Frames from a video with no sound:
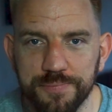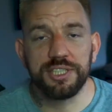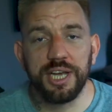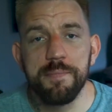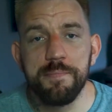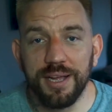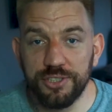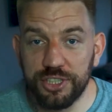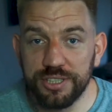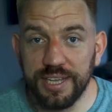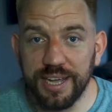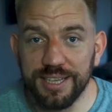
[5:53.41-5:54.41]
But as I
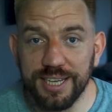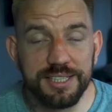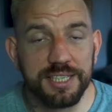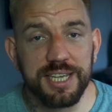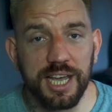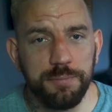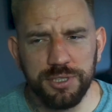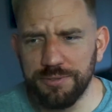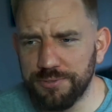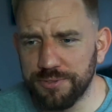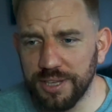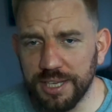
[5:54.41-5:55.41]
mentioned earlier, the
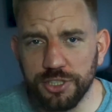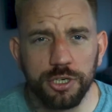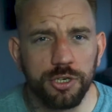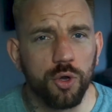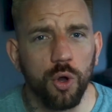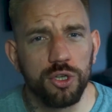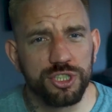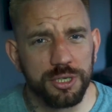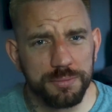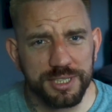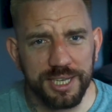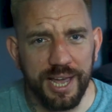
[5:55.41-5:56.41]
types of flicks that are causing him